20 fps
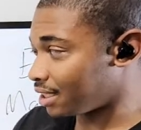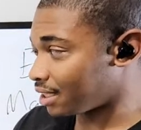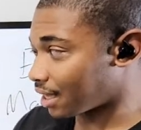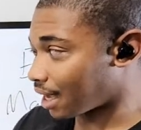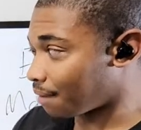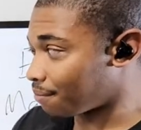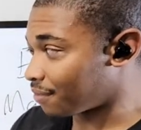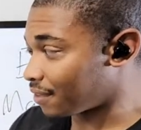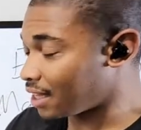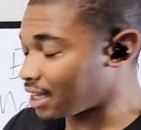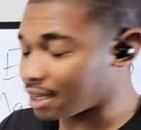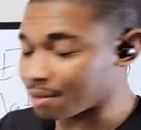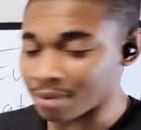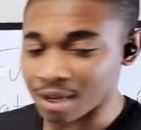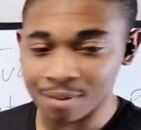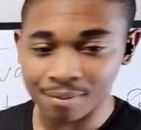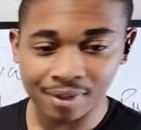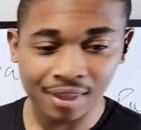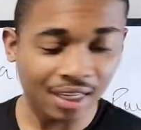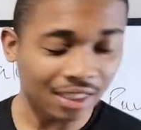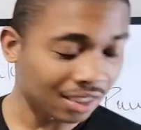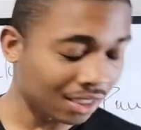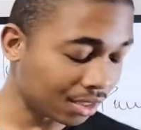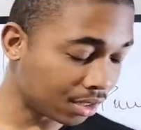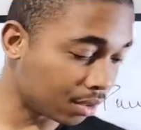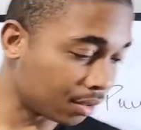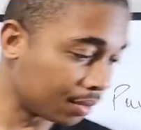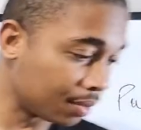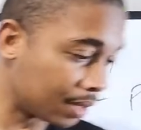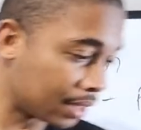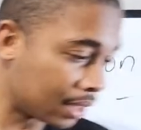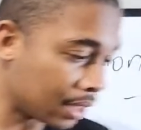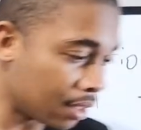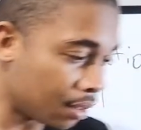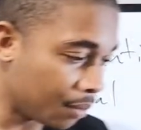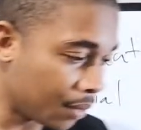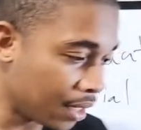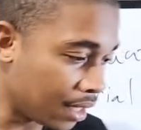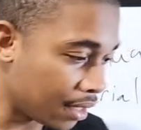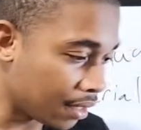I'm thinking maybe that is still
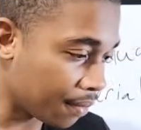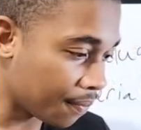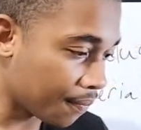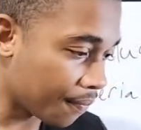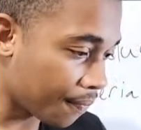winning.